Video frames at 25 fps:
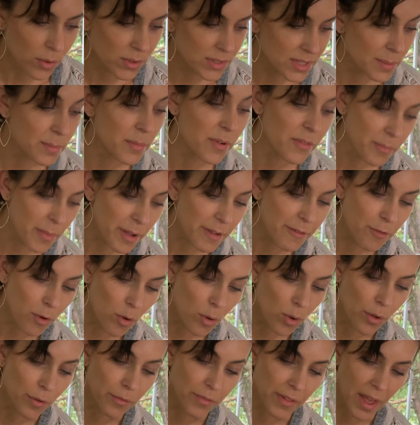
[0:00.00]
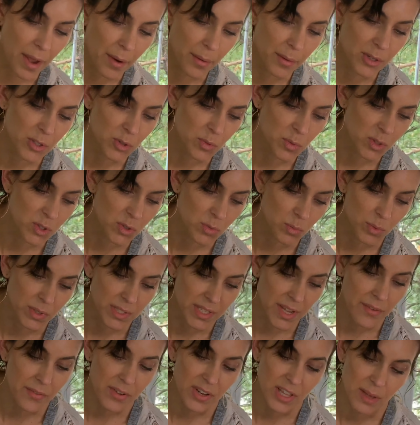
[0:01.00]
some of my focal flowers, which would
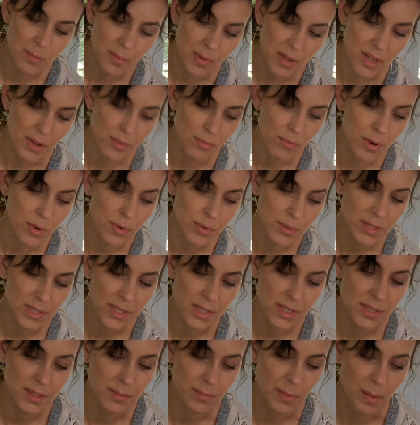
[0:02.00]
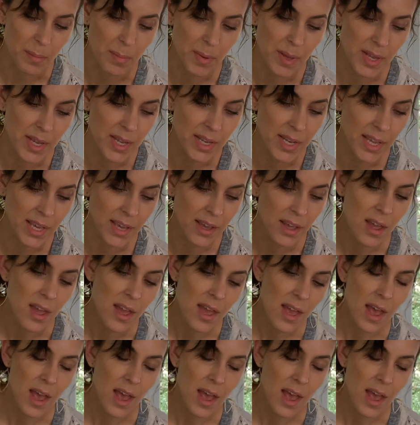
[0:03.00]
definitely be roses, my peony.